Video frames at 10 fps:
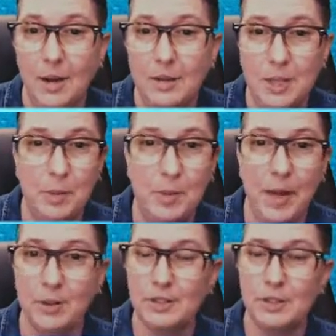Jeremy
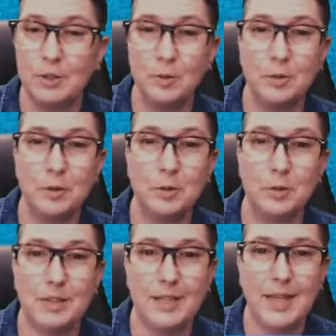Bader, he's a Google guru.
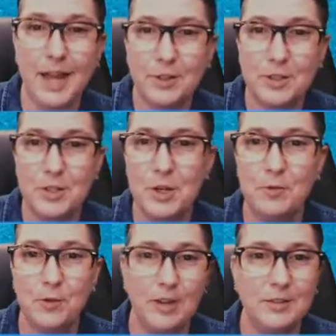He's like, hey, there's new
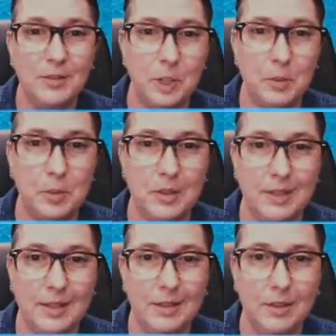fonts available
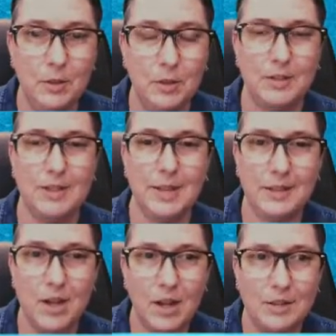in Google. I was like,
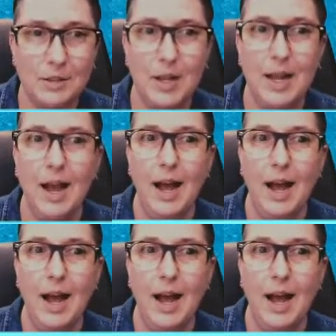that's awesome.